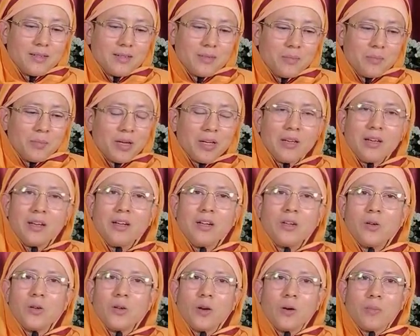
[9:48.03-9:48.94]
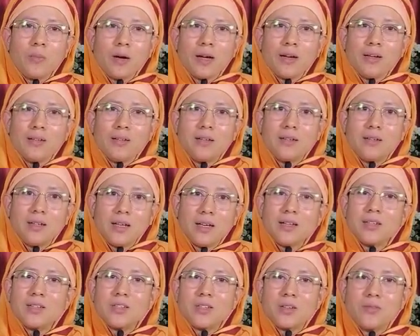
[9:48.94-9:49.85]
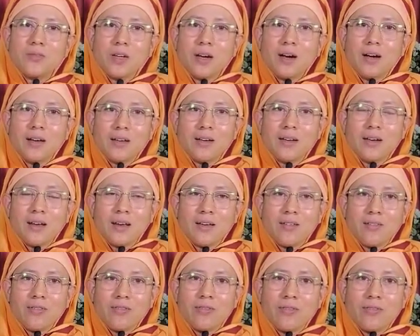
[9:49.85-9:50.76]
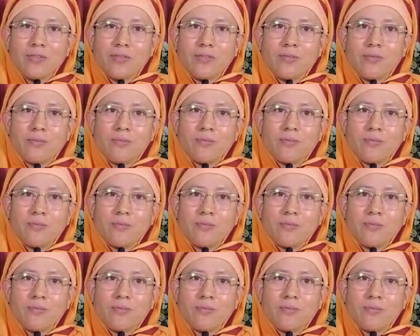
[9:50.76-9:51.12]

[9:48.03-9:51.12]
Bring into your mind the taste of the higher life.